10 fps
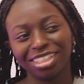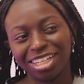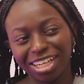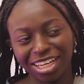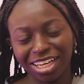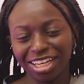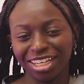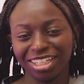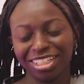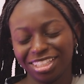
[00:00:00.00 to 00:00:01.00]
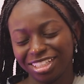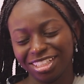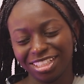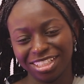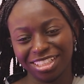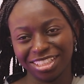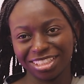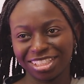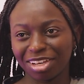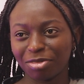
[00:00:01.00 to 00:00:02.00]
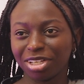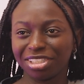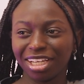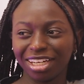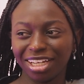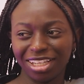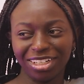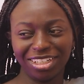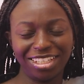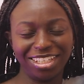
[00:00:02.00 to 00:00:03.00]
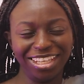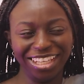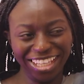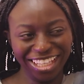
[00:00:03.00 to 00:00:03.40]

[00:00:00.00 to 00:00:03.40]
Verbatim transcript: Uh-huh. Took my ten dollars.